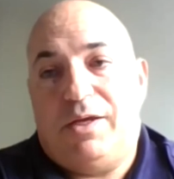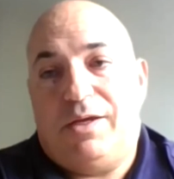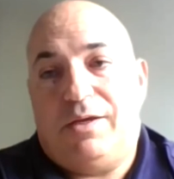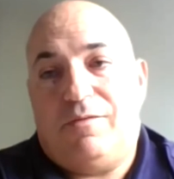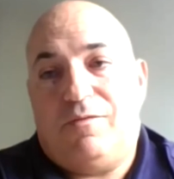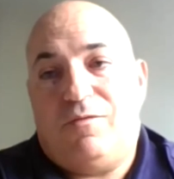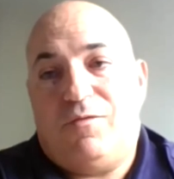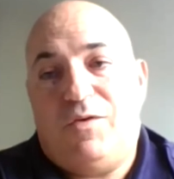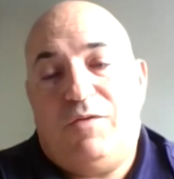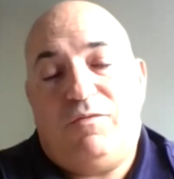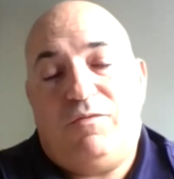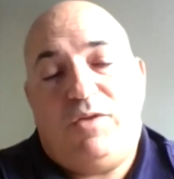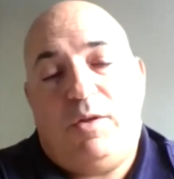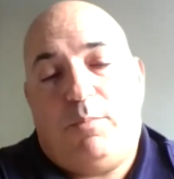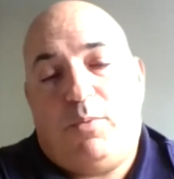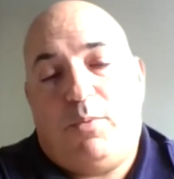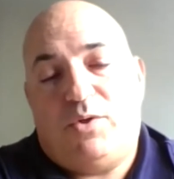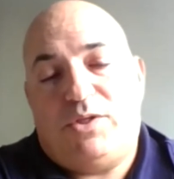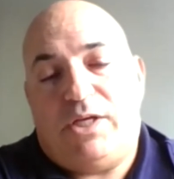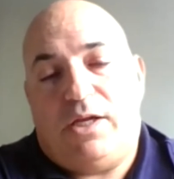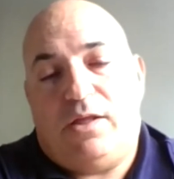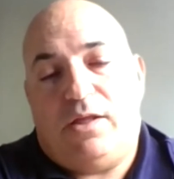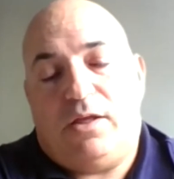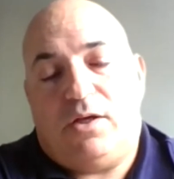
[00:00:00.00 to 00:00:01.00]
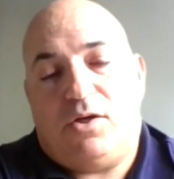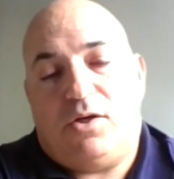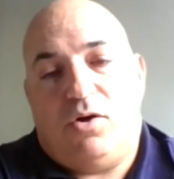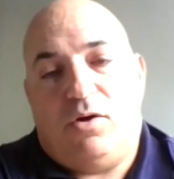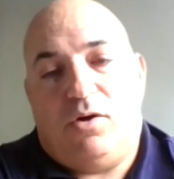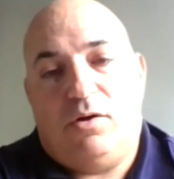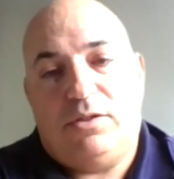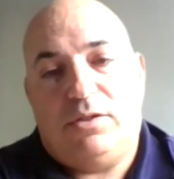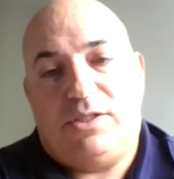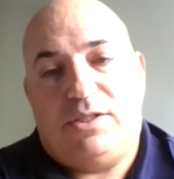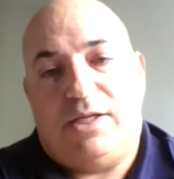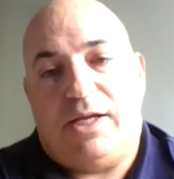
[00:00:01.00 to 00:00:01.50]
Like 50% of the
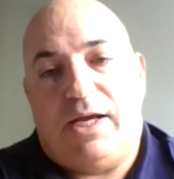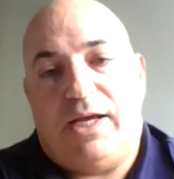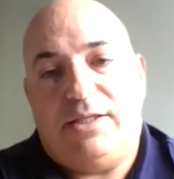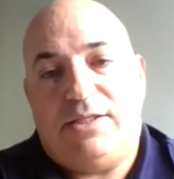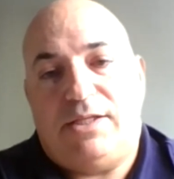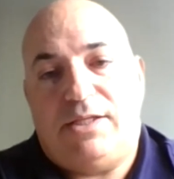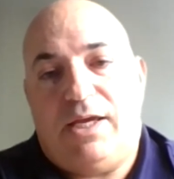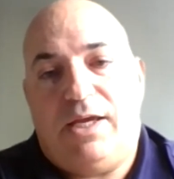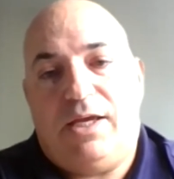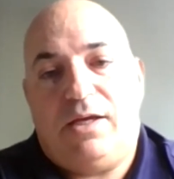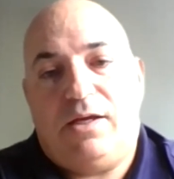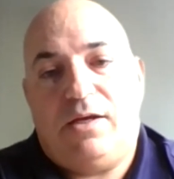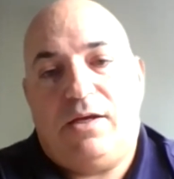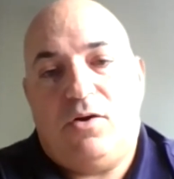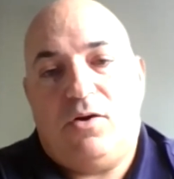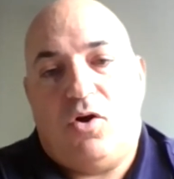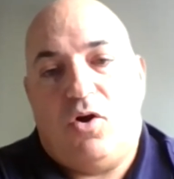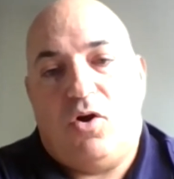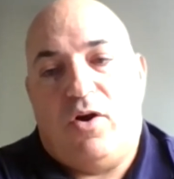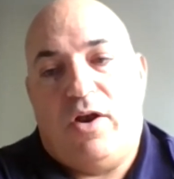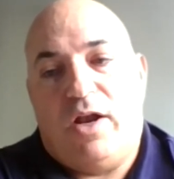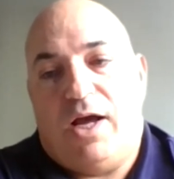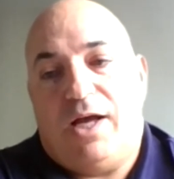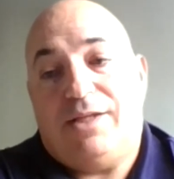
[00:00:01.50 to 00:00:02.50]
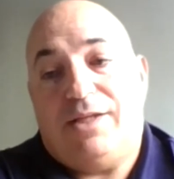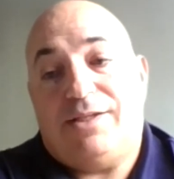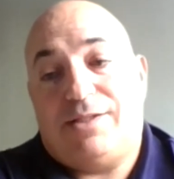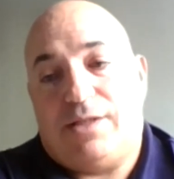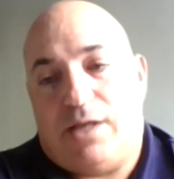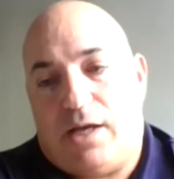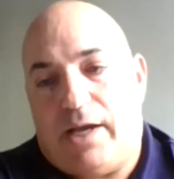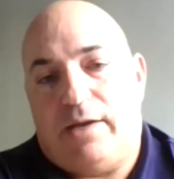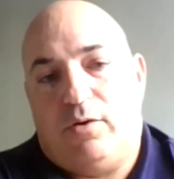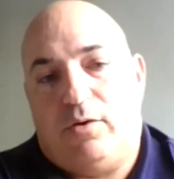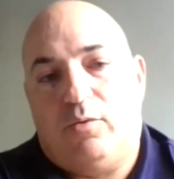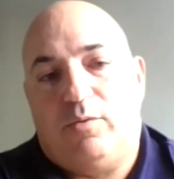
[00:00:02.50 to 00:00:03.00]
calls that I take are not
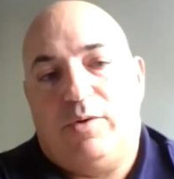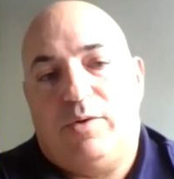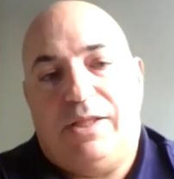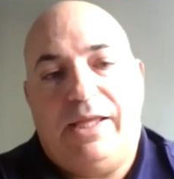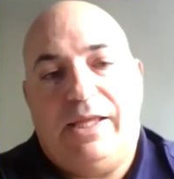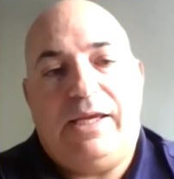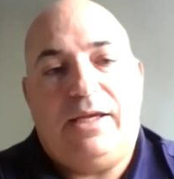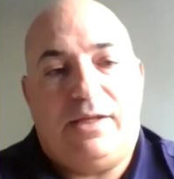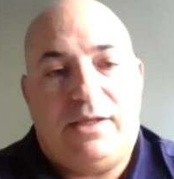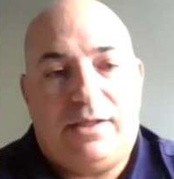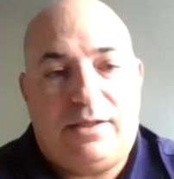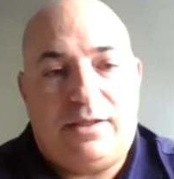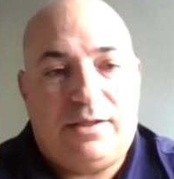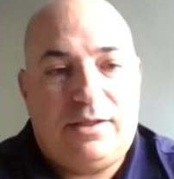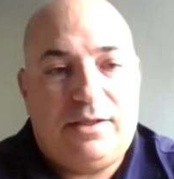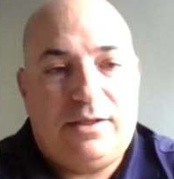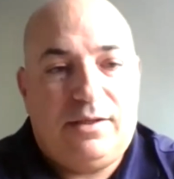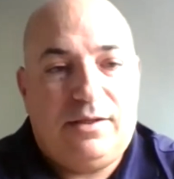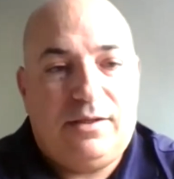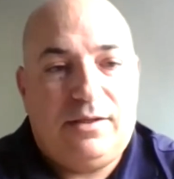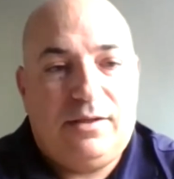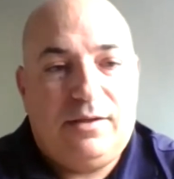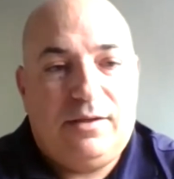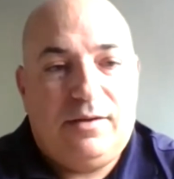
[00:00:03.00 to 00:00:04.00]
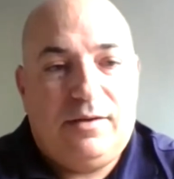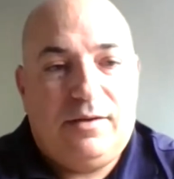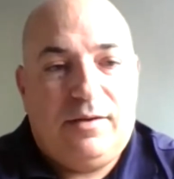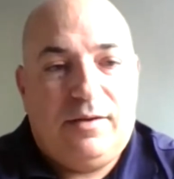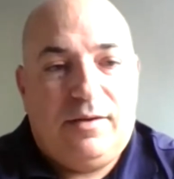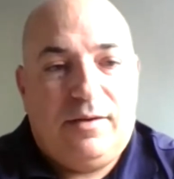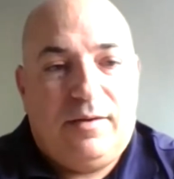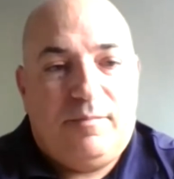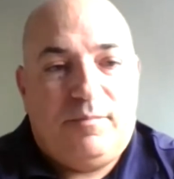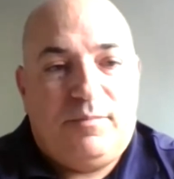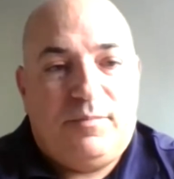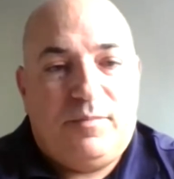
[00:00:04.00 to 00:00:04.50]
title related,
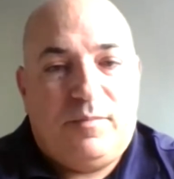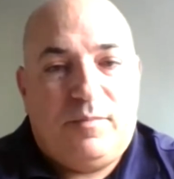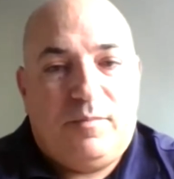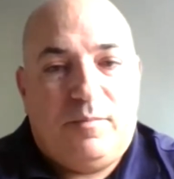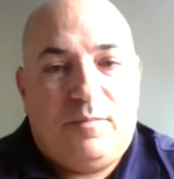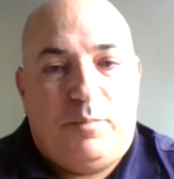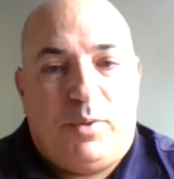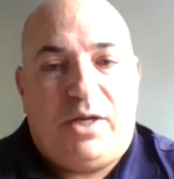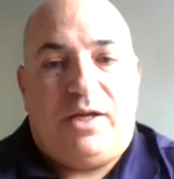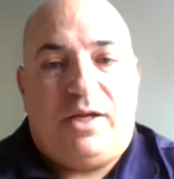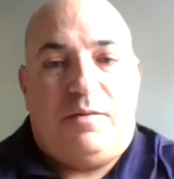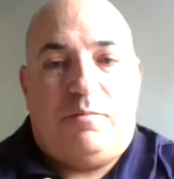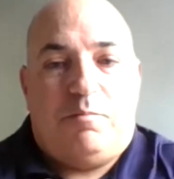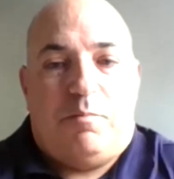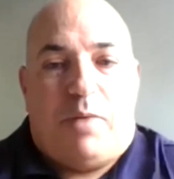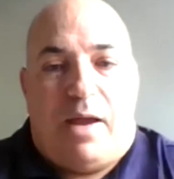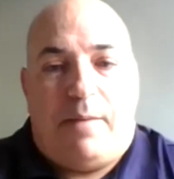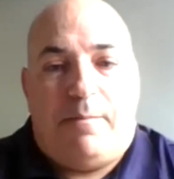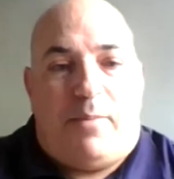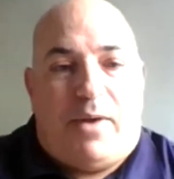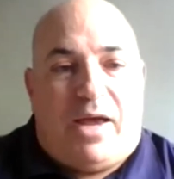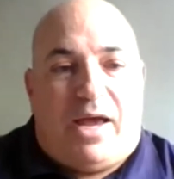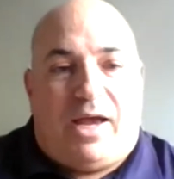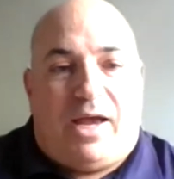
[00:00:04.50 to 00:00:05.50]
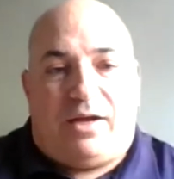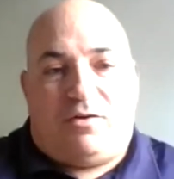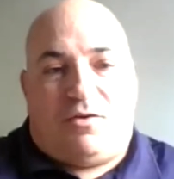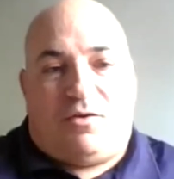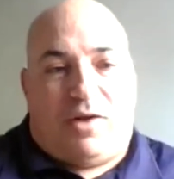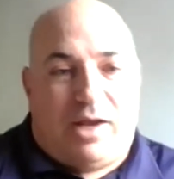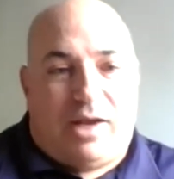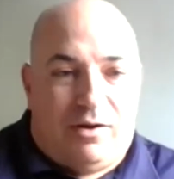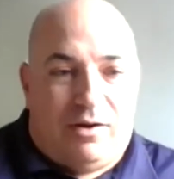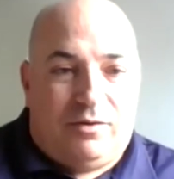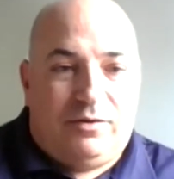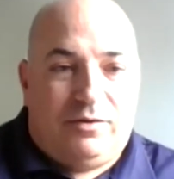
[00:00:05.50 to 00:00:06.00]
but my
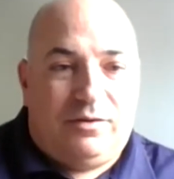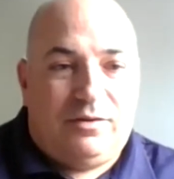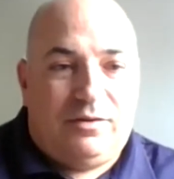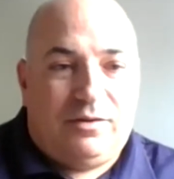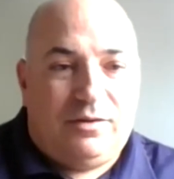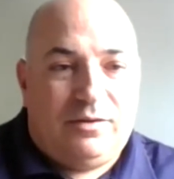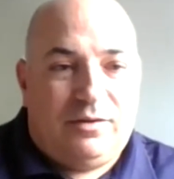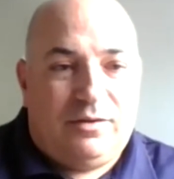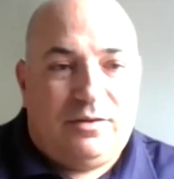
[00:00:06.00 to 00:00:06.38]
background,